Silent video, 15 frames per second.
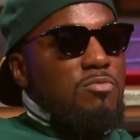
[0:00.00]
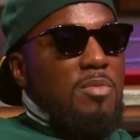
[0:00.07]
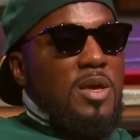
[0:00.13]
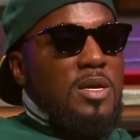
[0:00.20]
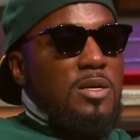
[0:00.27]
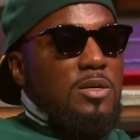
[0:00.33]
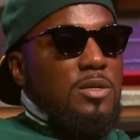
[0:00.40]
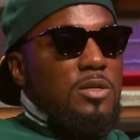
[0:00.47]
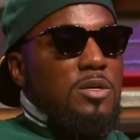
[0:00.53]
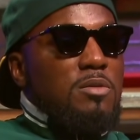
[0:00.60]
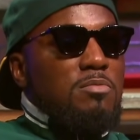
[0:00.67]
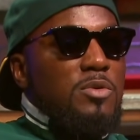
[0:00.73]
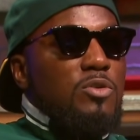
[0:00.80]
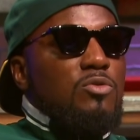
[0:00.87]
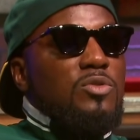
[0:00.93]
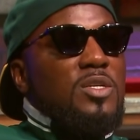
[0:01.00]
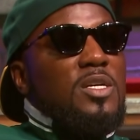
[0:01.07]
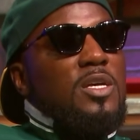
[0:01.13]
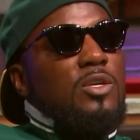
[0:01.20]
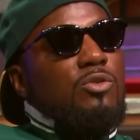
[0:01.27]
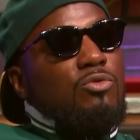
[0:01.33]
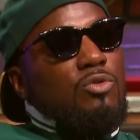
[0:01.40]
make good music
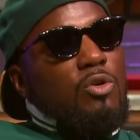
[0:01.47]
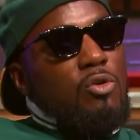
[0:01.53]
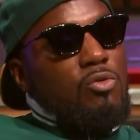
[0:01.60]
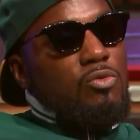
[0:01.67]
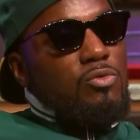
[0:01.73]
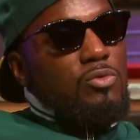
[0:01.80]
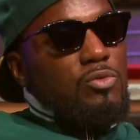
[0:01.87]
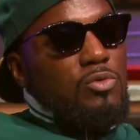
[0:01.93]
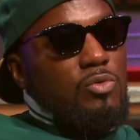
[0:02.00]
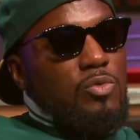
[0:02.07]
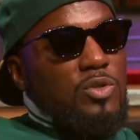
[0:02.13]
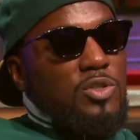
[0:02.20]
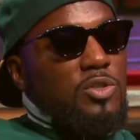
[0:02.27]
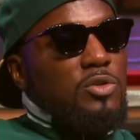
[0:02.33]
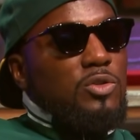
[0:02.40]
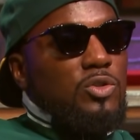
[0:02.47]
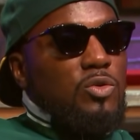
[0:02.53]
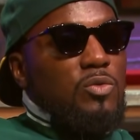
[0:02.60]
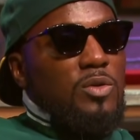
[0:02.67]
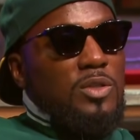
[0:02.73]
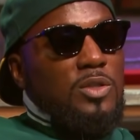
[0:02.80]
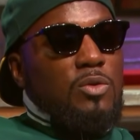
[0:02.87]
and you know what you're
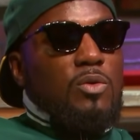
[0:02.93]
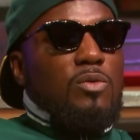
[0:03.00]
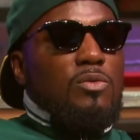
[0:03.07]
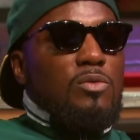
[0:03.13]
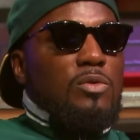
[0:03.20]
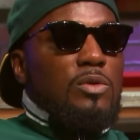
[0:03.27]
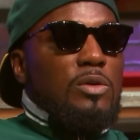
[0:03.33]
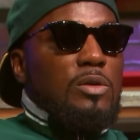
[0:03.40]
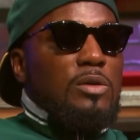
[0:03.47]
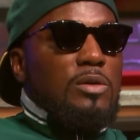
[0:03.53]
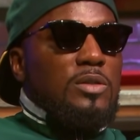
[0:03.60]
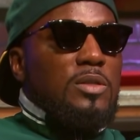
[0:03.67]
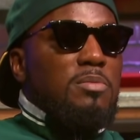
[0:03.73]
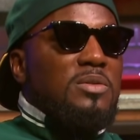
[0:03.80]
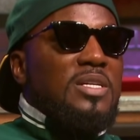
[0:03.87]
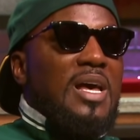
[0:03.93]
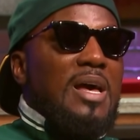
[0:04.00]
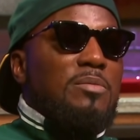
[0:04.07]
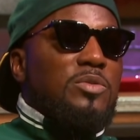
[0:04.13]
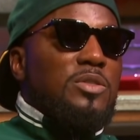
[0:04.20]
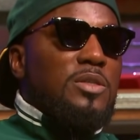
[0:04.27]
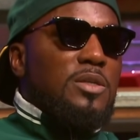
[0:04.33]
doing, so
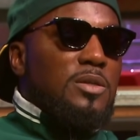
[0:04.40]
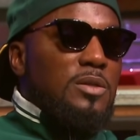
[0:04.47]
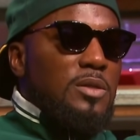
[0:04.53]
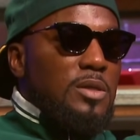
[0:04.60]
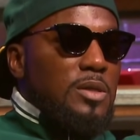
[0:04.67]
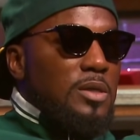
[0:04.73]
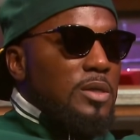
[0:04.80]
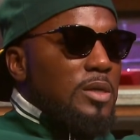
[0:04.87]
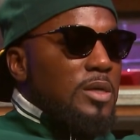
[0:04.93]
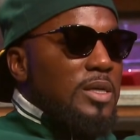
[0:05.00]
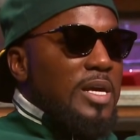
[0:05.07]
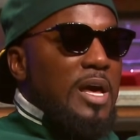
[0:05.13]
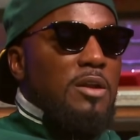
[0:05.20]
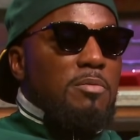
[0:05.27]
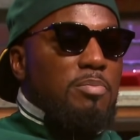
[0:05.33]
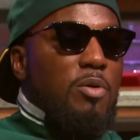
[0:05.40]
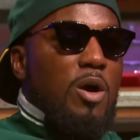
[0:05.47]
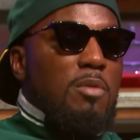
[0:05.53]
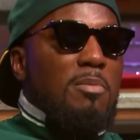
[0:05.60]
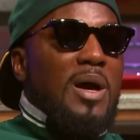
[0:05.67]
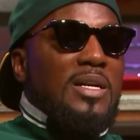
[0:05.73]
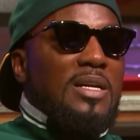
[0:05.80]
sometimes you're
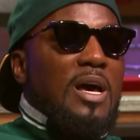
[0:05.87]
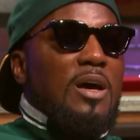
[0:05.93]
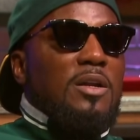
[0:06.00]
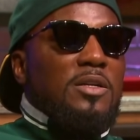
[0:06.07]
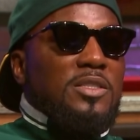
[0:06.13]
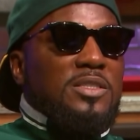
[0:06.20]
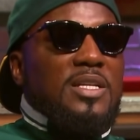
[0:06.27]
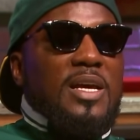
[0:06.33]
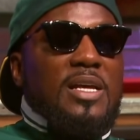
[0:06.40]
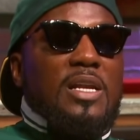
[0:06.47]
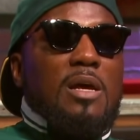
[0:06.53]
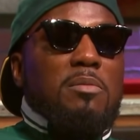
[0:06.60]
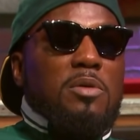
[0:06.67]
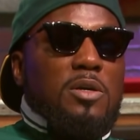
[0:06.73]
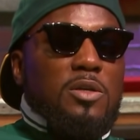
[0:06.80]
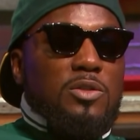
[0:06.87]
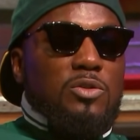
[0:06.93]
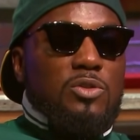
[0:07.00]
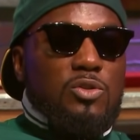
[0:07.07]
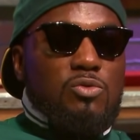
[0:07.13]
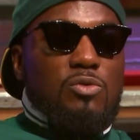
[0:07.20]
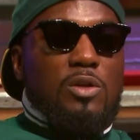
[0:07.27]
counterpart might not understand that because you're
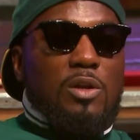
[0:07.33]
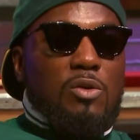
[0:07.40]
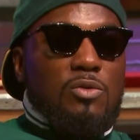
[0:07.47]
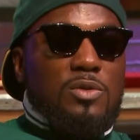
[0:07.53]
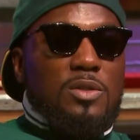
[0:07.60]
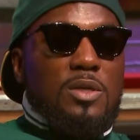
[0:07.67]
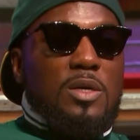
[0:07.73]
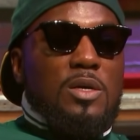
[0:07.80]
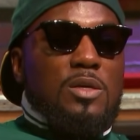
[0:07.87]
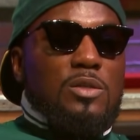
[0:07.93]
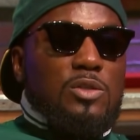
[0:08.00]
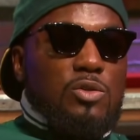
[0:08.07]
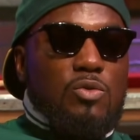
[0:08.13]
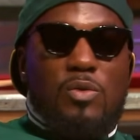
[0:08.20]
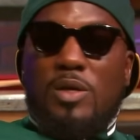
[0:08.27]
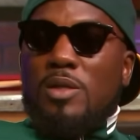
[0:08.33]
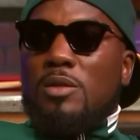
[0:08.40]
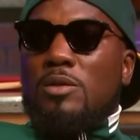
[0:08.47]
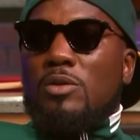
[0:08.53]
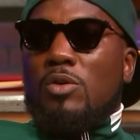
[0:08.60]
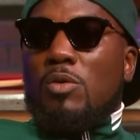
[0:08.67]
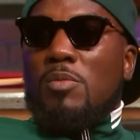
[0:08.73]
too close to it,
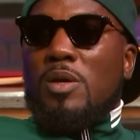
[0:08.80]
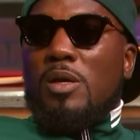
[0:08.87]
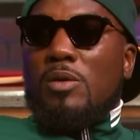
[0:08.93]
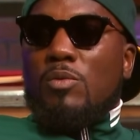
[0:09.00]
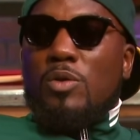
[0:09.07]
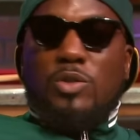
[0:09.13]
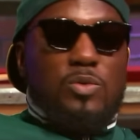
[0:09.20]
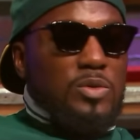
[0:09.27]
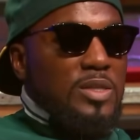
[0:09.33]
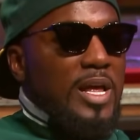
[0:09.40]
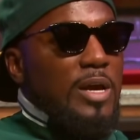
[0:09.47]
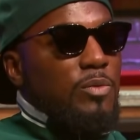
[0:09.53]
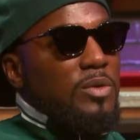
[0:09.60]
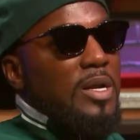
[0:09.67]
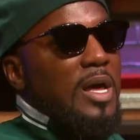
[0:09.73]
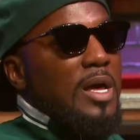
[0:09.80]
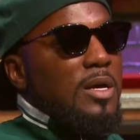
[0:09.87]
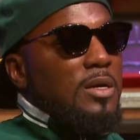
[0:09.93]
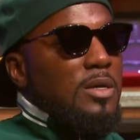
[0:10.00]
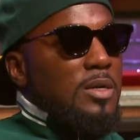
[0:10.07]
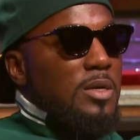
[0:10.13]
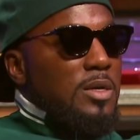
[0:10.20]
you know what I mean? Which was like when I
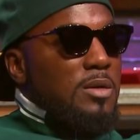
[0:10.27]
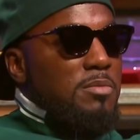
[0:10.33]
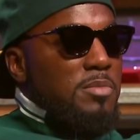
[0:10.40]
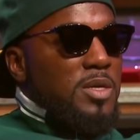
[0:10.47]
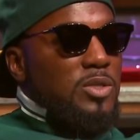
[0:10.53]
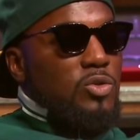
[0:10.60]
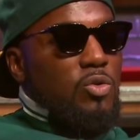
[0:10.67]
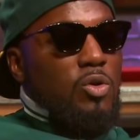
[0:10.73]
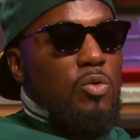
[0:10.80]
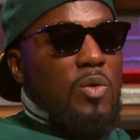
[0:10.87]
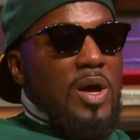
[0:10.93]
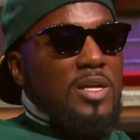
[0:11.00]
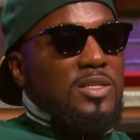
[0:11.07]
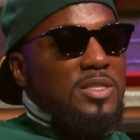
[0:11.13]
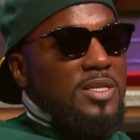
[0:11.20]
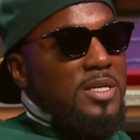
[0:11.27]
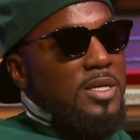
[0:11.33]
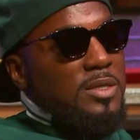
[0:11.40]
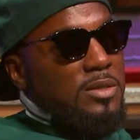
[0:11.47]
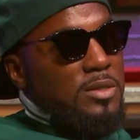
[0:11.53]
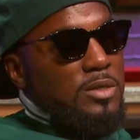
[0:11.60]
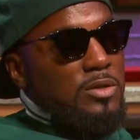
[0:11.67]
mentored YG
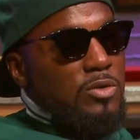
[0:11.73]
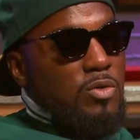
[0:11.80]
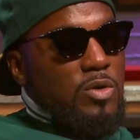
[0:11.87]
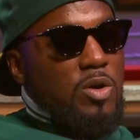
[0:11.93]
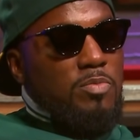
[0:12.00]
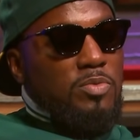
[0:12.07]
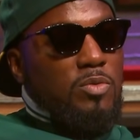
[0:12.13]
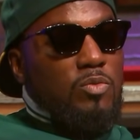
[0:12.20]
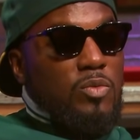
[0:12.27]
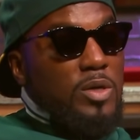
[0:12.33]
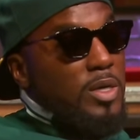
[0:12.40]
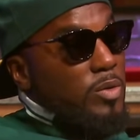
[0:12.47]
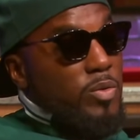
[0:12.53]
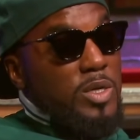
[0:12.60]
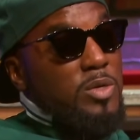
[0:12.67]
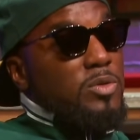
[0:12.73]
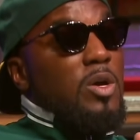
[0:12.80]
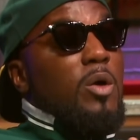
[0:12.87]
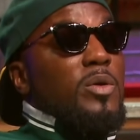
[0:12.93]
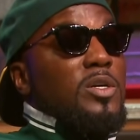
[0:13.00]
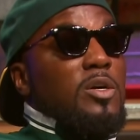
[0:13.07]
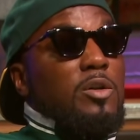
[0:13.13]
and, you know, helped him with, well, he was
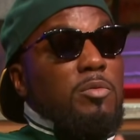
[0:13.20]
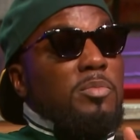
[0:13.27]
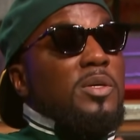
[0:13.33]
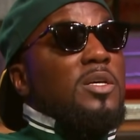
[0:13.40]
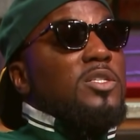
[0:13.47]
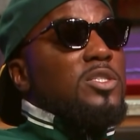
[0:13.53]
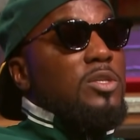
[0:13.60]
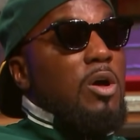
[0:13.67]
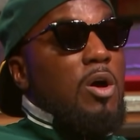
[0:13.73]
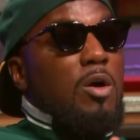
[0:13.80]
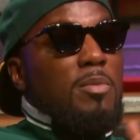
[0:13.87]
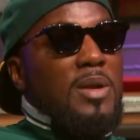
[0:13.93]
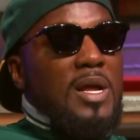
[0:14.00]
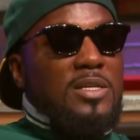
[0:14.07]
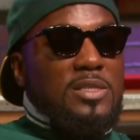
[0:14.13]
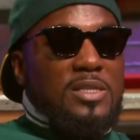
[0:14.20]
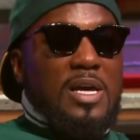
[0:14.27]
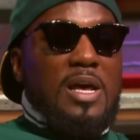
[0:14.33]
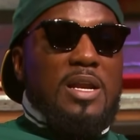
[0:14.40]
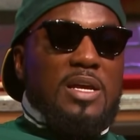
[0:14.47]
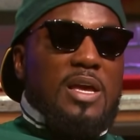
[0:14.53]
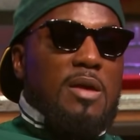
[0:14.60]
always gonna be a star, but I just
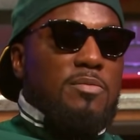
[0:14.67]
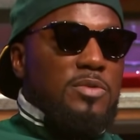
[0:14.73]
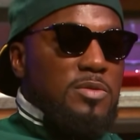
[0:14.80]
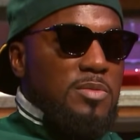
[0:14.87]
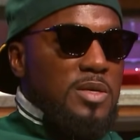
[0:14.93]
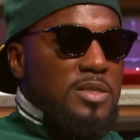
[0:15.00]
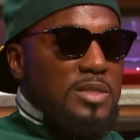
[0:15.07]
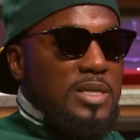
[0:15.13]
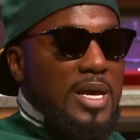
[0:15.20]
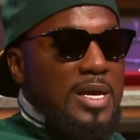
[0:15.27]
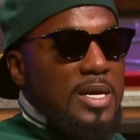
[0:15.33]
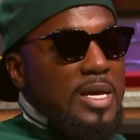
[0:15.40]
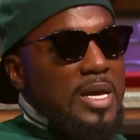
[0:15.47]
kind of gave him some insight.